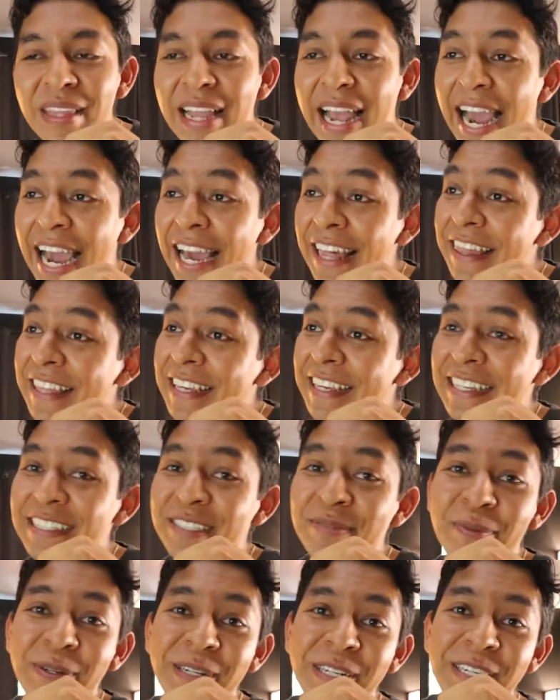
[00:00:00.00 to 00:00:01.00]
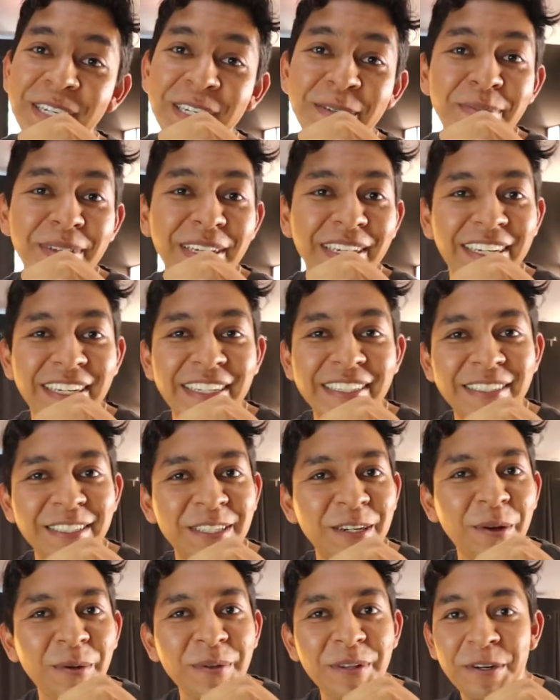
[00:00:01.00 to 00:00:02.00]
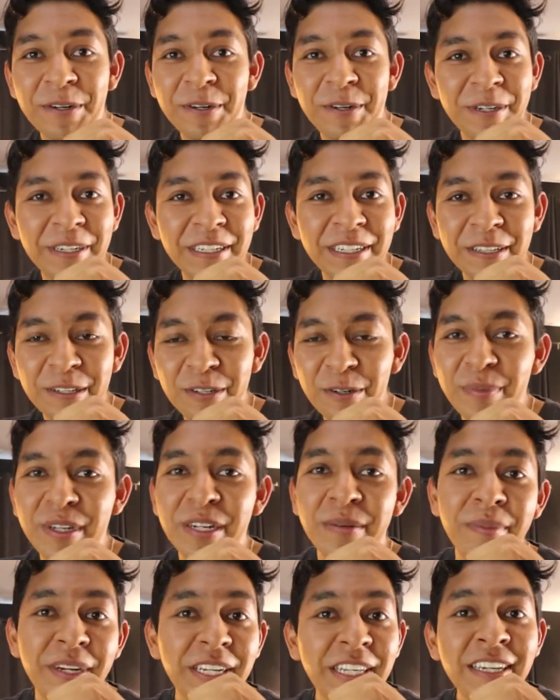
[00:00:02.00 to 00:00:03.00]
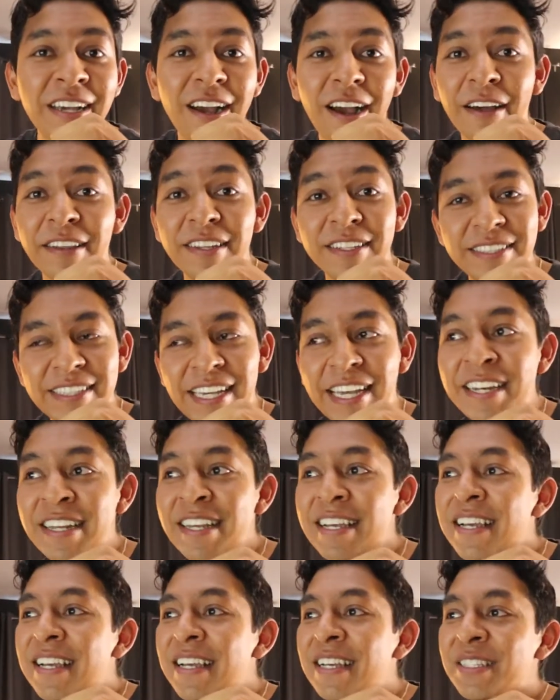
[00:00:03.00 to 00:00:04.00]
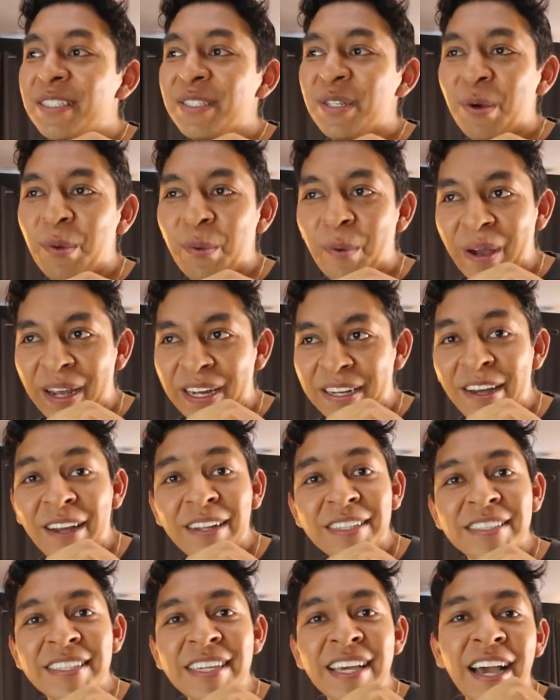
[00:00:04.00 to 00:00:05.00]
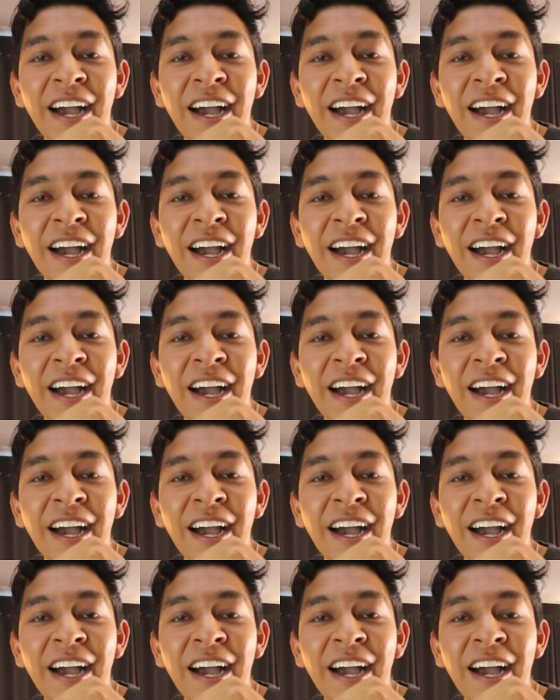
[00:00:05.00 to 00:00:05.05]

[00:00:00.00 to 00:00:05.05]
I think it's pretty good because, you know, they're earning a little bit of money on the side, so why not?